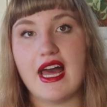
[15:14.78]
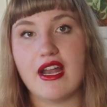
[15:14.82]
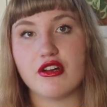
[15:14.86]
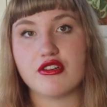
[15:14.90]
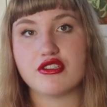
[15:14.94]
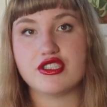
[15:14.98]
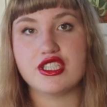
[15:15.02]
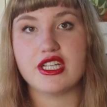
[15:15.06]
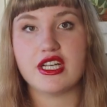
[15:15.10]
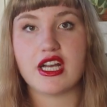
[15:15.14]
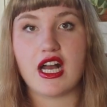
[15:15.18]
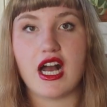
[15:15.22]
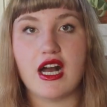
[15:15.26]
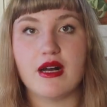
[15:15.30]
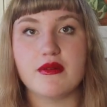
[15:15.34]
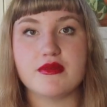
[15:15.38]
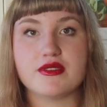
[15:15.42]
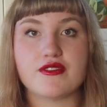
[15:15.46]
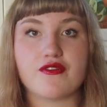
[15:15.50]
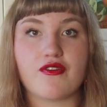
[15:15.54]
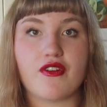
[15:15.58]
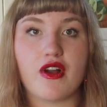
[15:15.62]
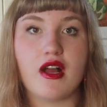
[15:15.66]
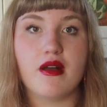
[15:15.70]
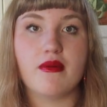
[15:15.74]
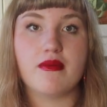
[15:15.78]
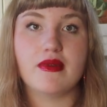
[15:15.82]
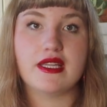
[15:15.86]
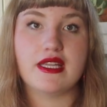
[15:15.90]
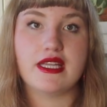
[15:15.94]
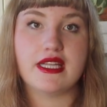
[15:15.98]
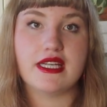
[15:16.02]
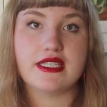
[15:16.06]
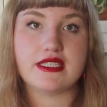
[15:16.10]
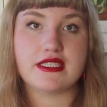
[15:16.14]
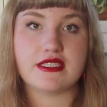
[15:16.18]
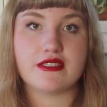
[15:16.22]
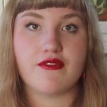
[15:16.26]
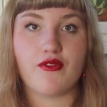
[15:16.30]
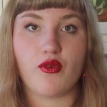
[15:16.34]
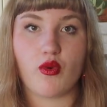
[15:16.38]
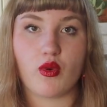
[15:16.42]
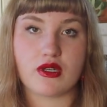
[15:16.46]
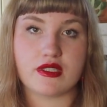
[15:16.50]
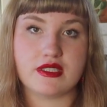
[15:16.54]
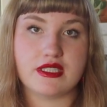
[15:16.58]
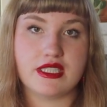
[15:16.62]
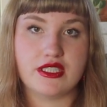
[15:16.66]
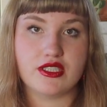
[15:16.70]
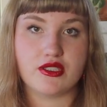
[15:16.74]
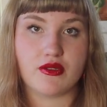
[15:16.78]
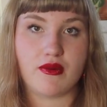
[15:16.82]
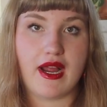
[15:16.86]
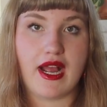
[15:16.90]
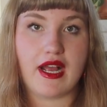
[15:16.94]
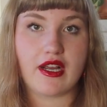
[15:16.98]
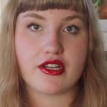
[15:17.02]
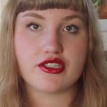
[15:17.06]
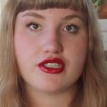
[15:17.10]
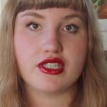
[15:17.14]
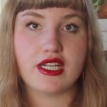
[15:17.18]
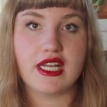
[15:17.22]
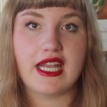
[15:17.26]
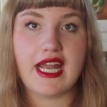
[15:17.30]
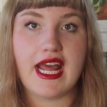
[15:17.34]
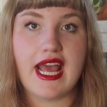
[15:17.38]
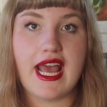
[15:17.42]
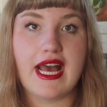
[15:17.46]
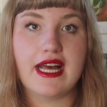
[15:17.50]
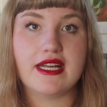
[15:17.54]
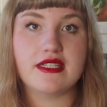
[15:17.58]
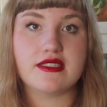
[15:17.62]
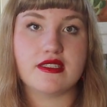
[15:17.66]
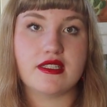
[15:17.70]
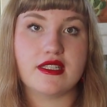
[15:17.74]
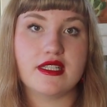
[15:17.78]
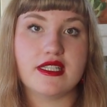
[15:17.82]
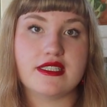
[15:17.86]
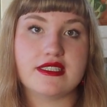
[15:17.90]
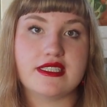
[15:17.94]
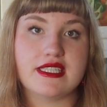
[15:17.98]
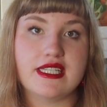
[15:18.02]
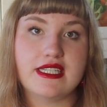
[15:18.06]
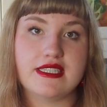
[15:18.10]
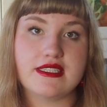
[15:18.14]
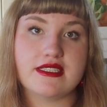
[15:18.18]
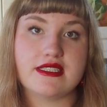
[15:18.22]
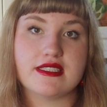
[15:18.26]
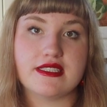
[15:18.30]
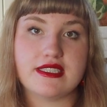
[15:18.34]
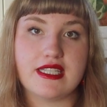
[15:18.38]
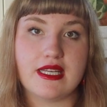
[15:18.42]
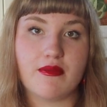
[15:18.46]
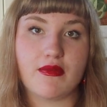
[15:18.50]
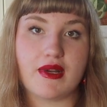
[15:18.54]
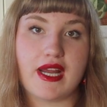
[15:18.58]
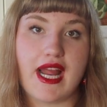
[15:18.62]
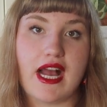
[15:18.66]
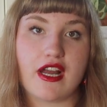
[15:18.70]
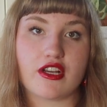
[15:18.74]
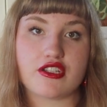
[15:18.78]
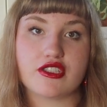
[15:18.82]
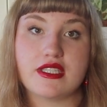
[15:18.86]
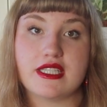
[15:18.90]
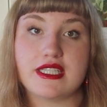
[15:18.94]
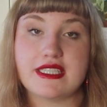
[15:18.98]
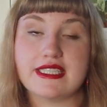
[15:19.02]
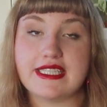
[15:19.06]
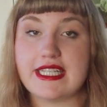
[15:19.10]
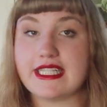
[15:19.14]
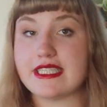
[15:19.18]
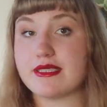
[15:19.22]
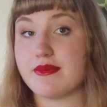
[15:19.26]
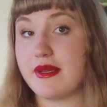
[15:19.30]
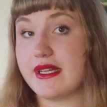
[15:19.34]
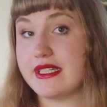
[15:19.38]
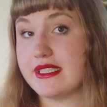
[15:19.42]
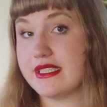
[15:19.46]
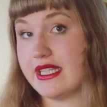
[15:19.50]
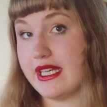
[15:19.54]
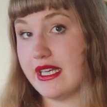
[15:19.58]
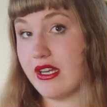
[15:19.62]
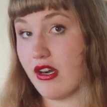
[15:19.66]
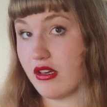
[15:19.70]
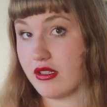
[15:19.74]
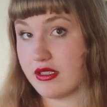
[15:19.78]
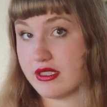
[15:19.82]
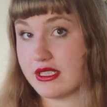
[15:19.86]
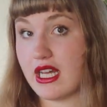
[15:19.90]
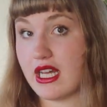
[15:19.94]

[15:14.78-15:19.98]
Energy comes from this forced interaction, and this is the same reaction that takes place in our